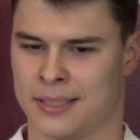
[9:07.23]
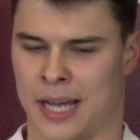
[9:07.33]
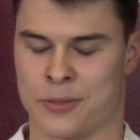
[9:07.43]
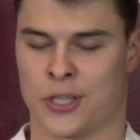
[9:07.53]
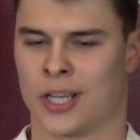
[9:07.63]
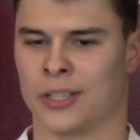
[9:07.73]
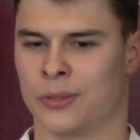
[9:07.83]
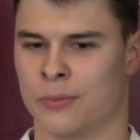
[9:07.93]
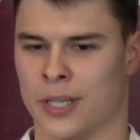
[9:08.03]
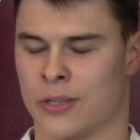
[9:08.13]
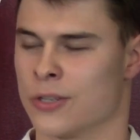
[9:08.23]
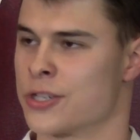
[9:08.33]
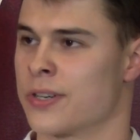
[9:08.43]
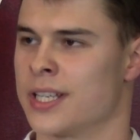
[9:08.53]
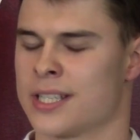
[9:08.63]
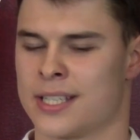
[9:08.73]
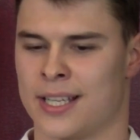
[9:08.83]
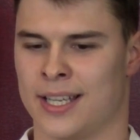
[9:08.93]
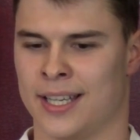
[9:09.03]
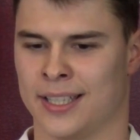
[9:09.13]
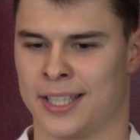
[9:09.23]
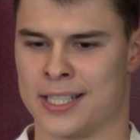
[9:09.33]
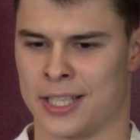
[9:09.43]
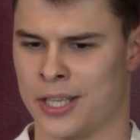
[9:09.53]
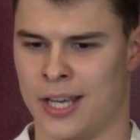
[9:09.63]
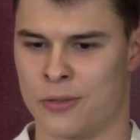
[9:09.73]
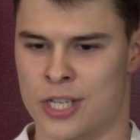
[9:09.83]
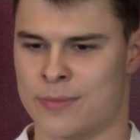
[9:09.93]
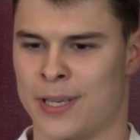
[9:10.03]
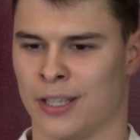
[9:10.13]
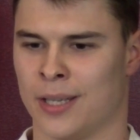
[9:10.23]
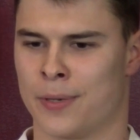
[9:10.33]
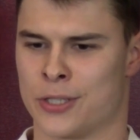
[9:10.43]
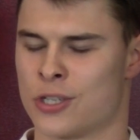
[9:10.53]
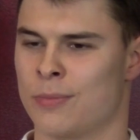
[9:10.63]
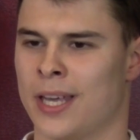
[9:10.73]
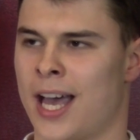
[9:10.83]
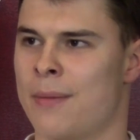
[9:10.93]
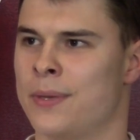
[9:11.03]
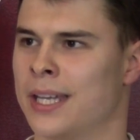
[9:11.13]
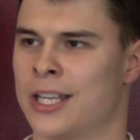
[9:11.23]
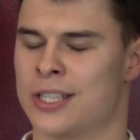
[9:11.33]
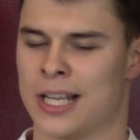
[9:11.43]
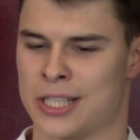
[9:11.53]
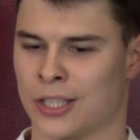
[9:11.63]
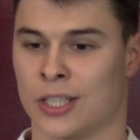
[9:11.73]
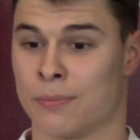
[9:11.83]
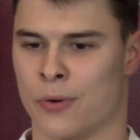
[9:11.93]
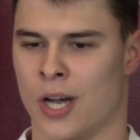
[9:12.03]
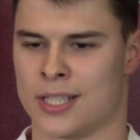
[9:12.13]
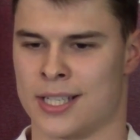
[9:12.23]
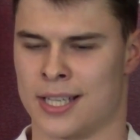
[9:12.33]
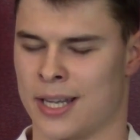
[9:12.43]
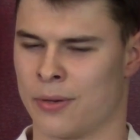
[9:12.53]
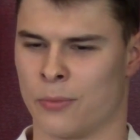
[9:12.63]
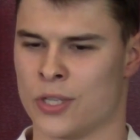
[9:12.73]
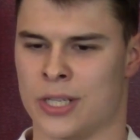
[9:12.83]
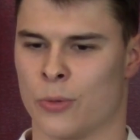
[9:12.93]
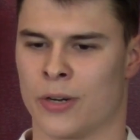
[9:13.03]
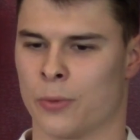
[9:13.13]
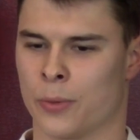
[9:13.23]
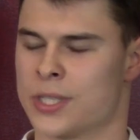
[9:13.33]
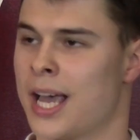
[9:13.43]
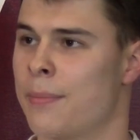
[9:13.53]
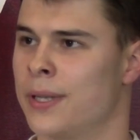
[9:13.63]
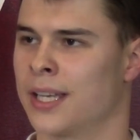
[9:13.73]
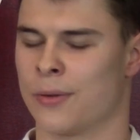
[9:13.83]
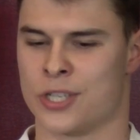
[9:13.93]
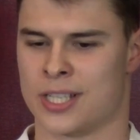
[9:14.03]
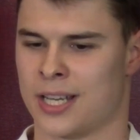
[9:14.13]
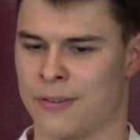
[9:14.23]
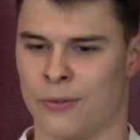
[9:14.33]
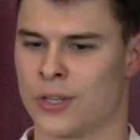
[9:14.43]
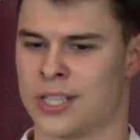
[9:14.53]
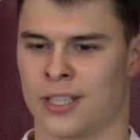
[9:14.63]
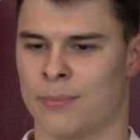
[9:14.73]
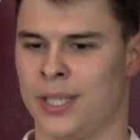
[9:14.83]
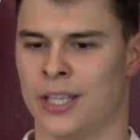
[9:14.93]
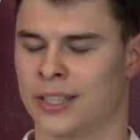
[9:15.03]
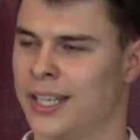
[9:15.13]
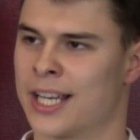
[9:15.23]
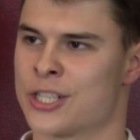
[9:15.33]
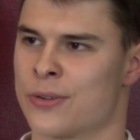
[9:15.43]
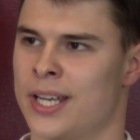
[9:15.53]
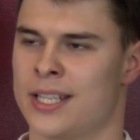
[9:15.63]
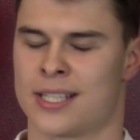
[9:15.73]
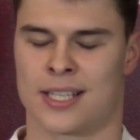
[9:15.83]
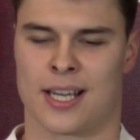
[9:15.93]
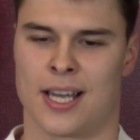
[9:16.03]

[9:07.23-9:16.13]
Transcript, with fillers: I was talking to my coach Chris, and he's like, "Yeah, you just made Olympics. You should be happy." And I, I still couldn't process it. I wasn't aware of what was happening. I was just kind of focusing on the meet and the next race.